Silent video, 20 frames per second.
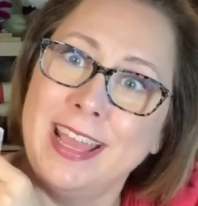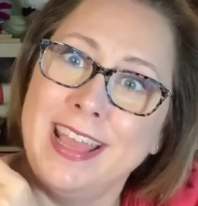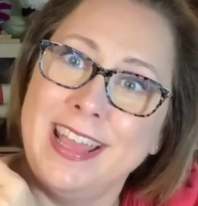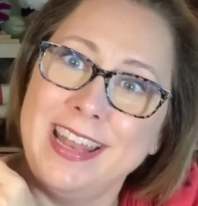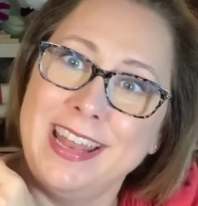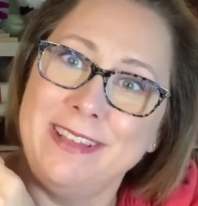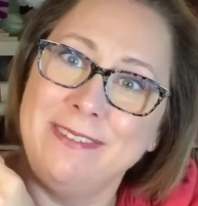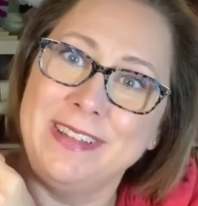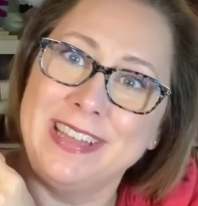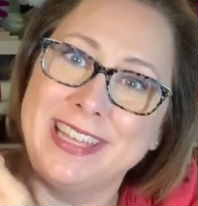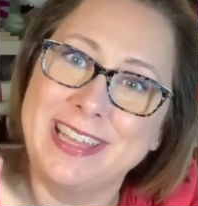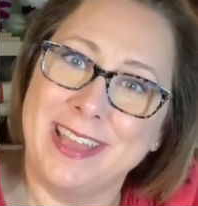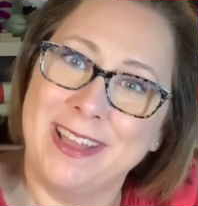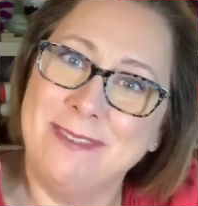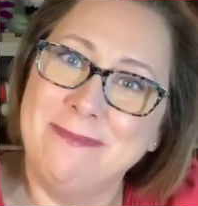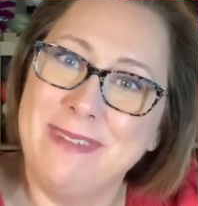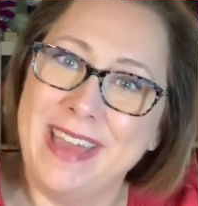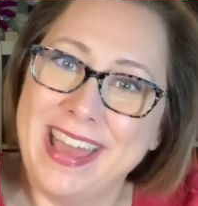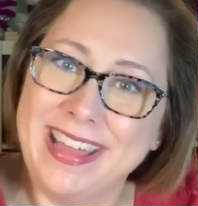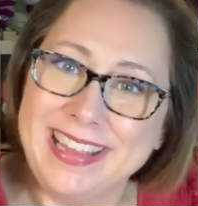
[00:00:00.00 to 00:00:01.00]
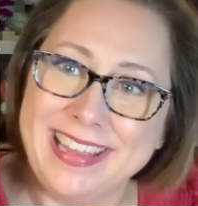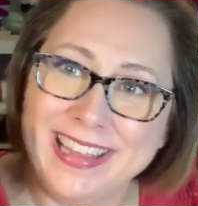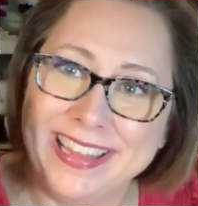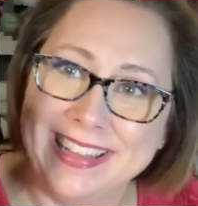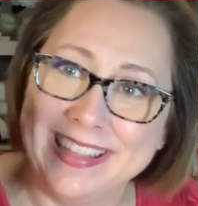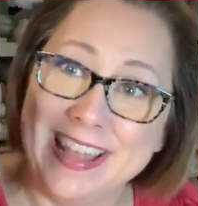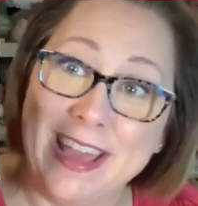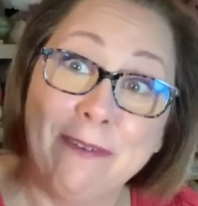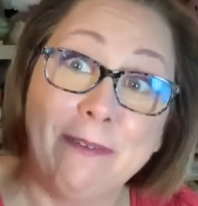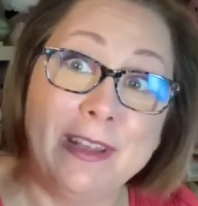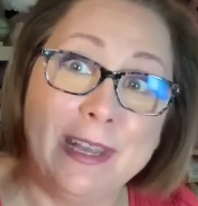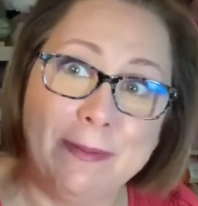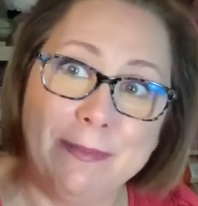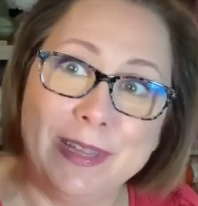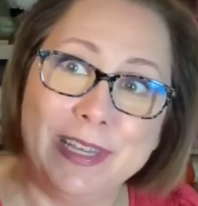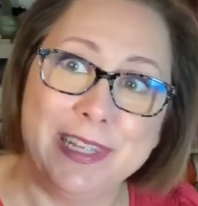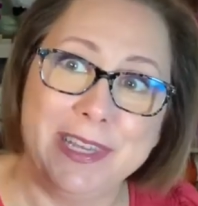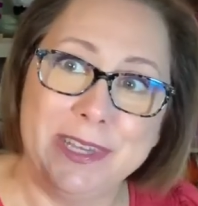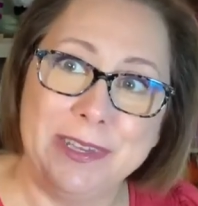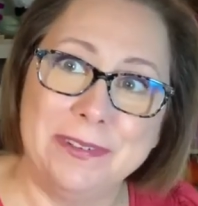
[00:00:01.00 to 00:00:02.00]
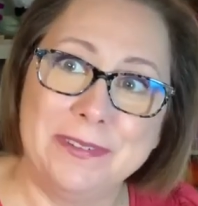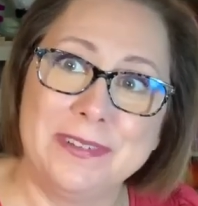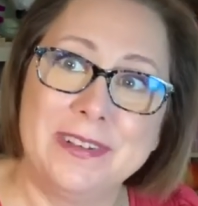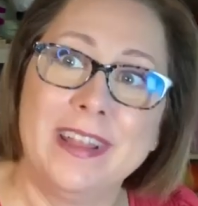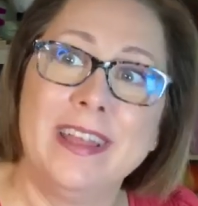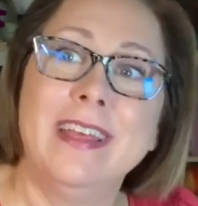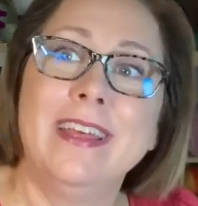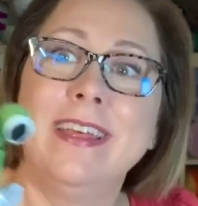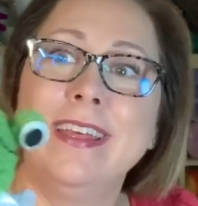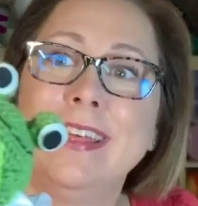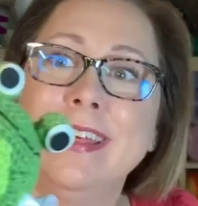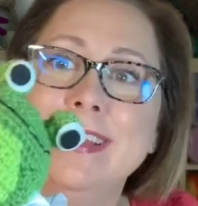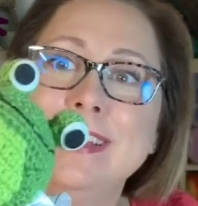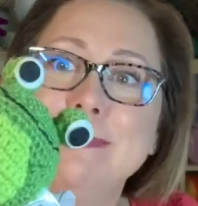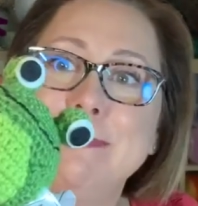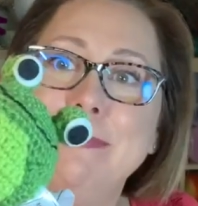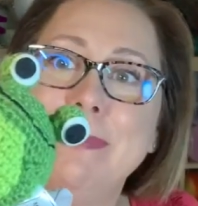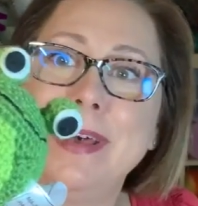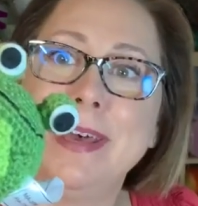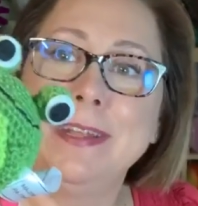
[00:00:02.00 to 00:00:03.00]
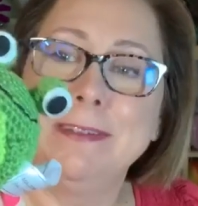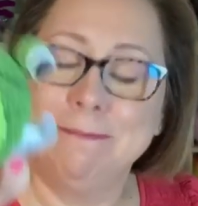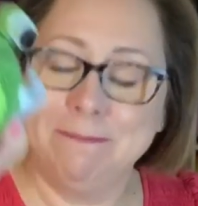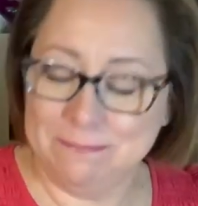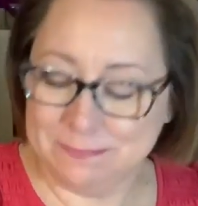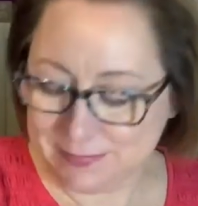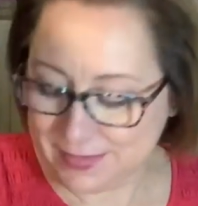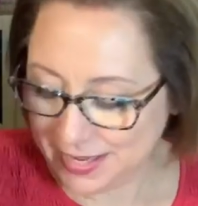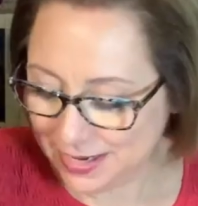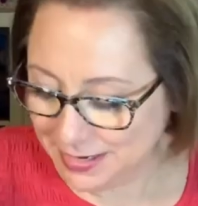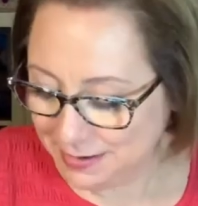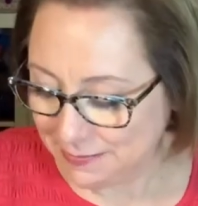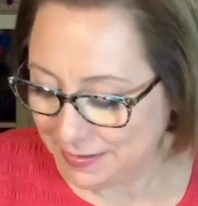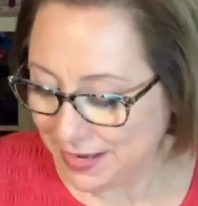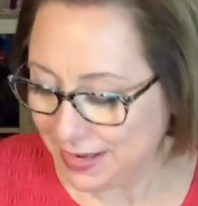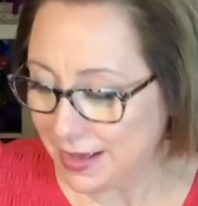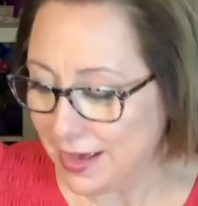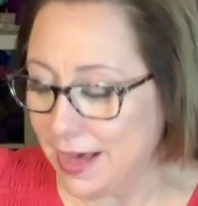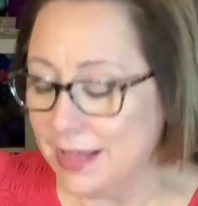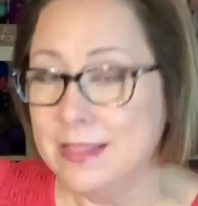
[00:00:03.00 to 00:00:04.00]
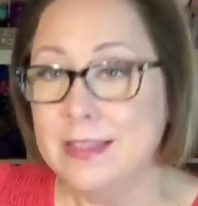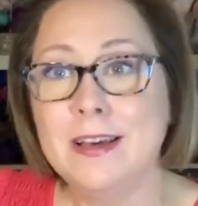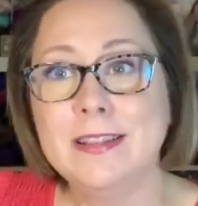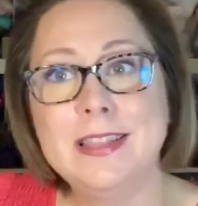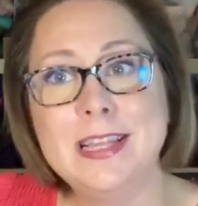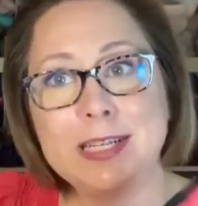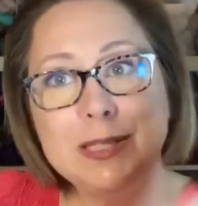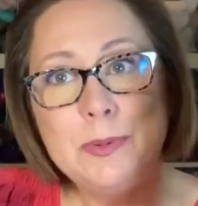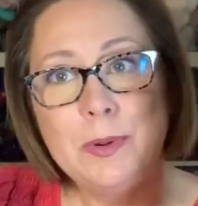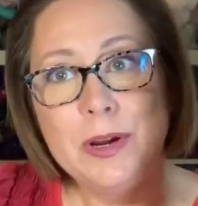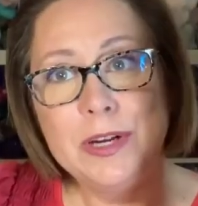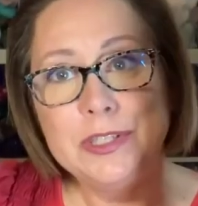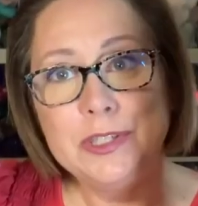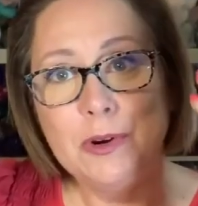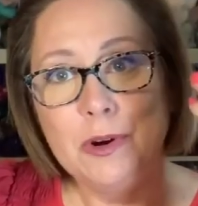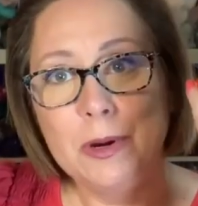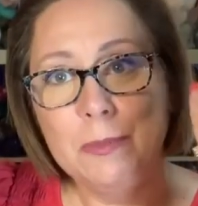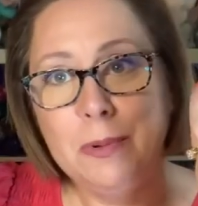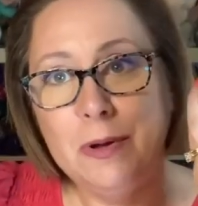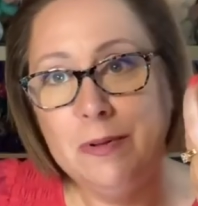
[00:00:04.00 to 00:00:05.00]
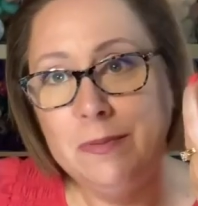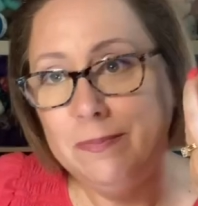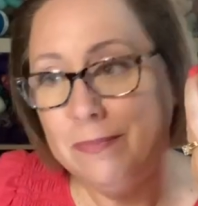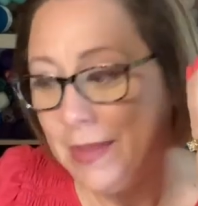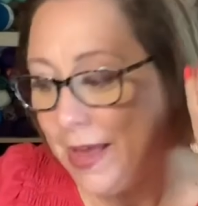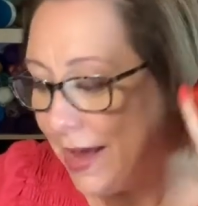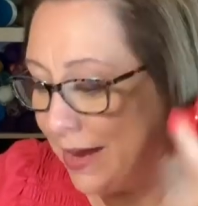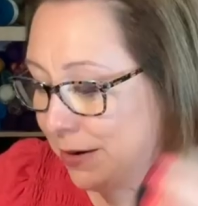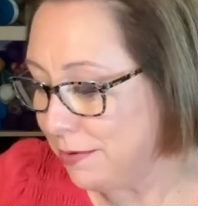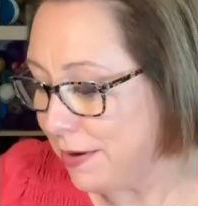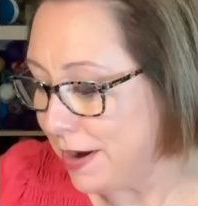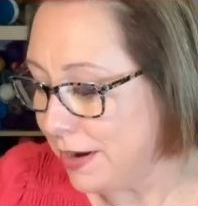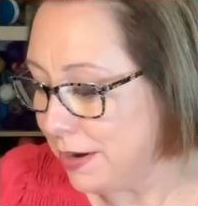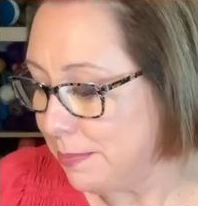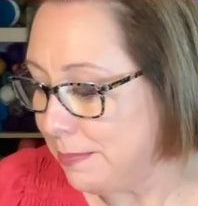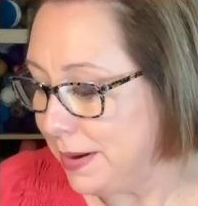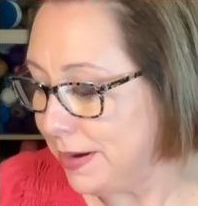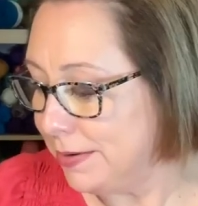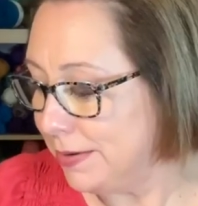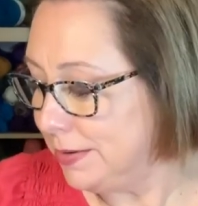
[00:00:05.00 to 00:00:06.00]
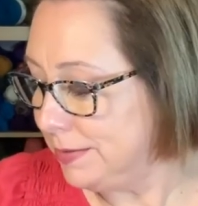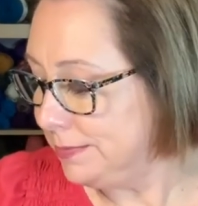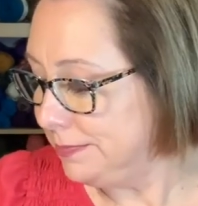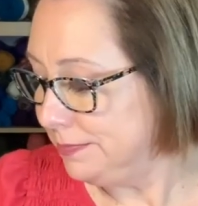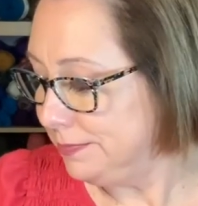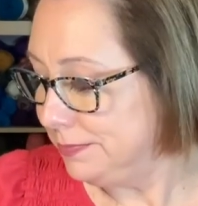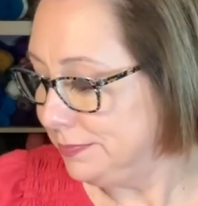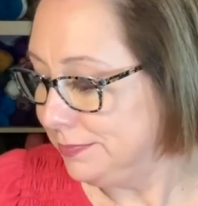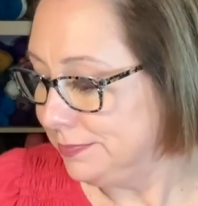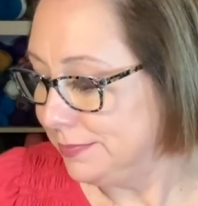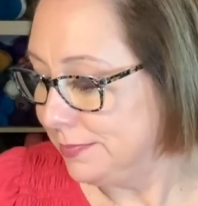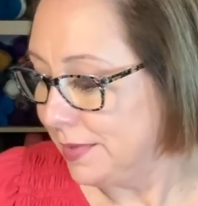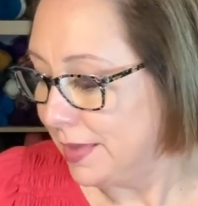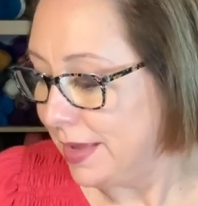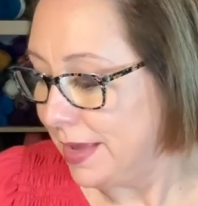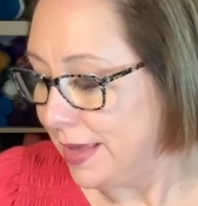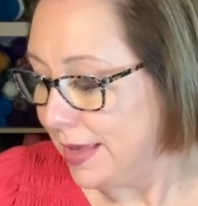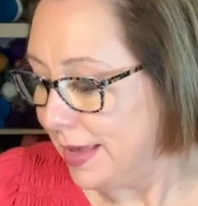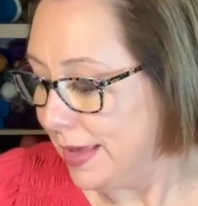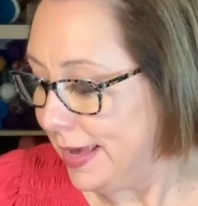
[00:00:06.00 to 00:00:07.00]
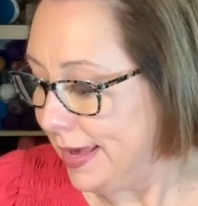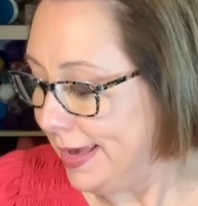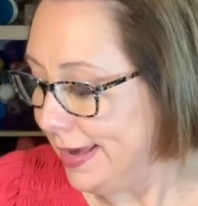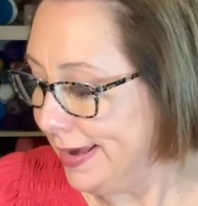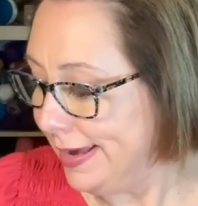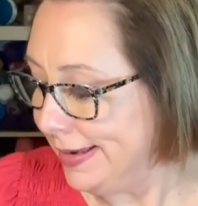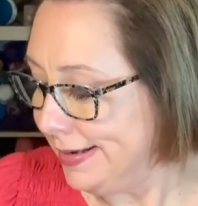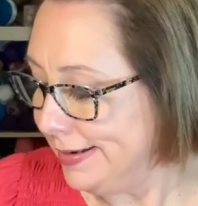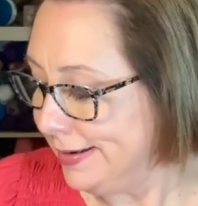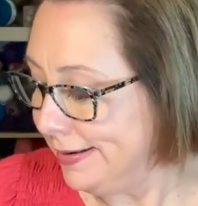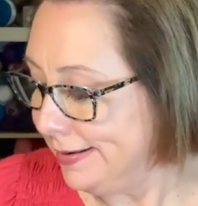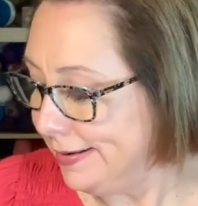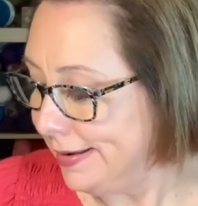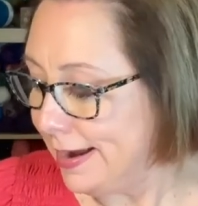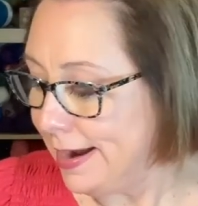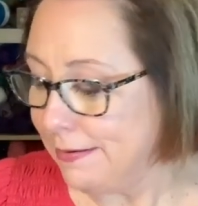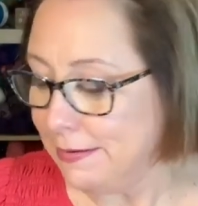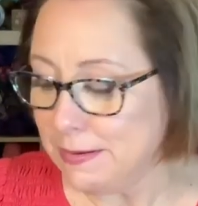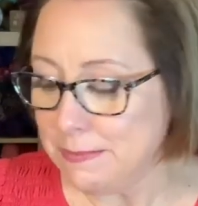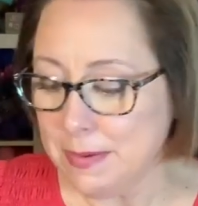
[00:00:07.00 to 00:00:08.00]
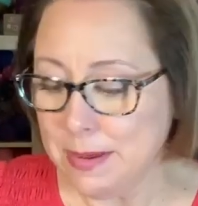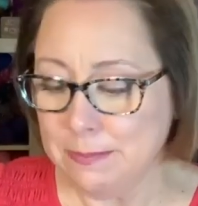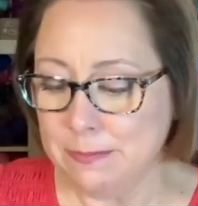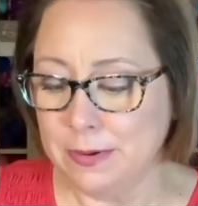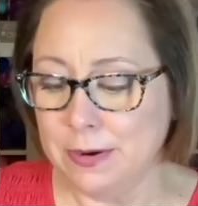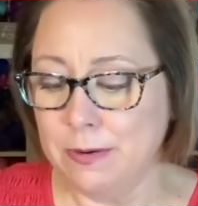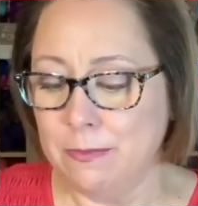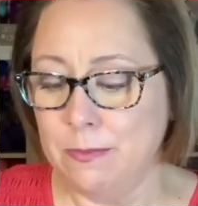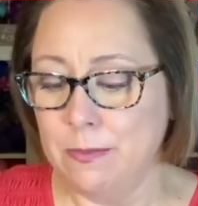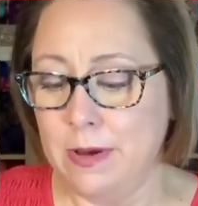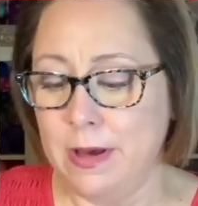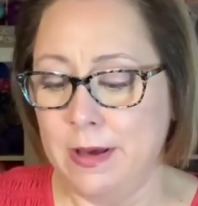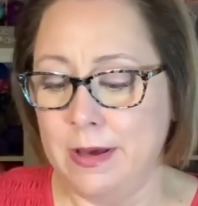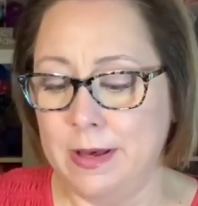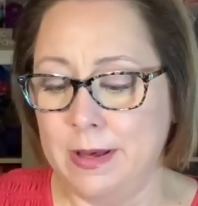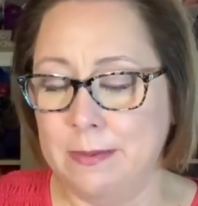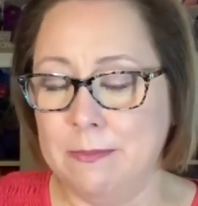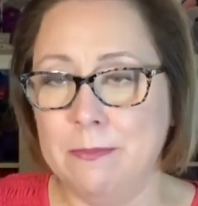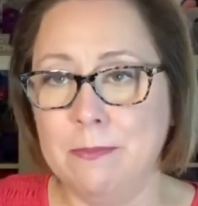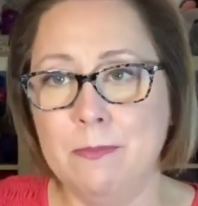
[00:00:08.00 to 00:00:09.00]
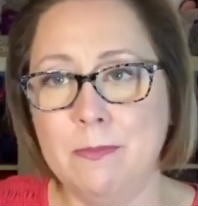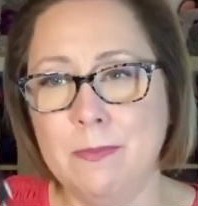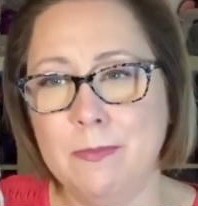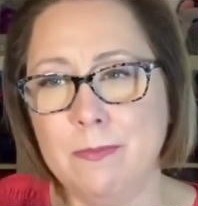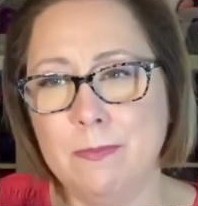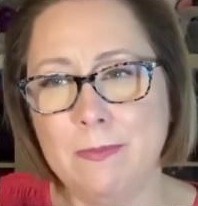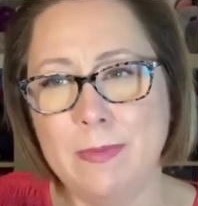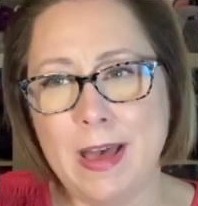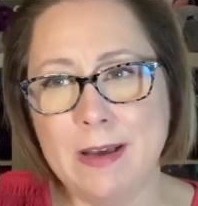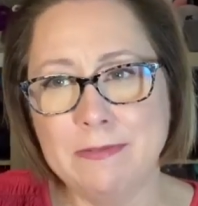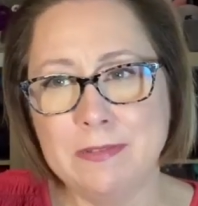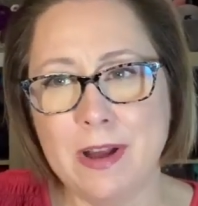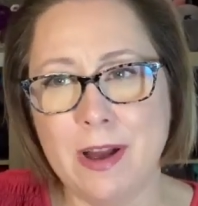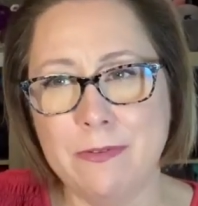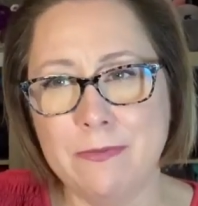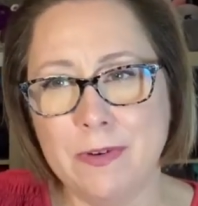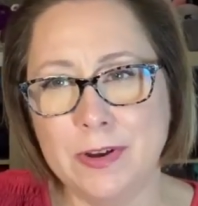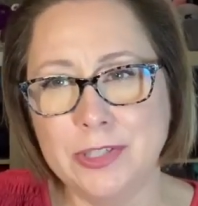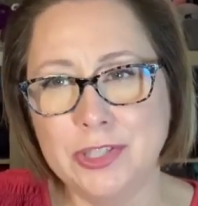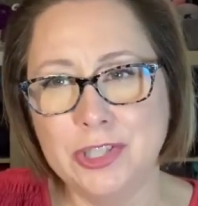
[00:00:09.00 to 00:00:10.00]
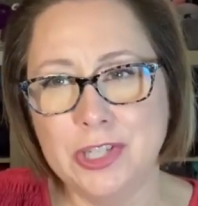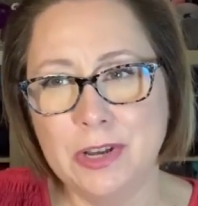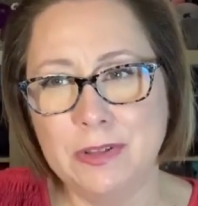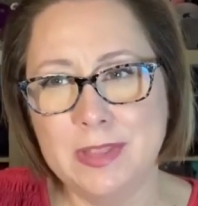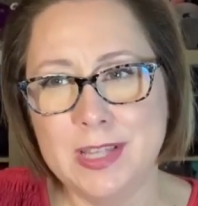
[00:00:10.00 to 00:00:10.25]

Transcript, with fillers: and it would go back in. That would have been cute. But anyway, I thought these were adorable at Cracker Barrel. And I remember um, after I first showed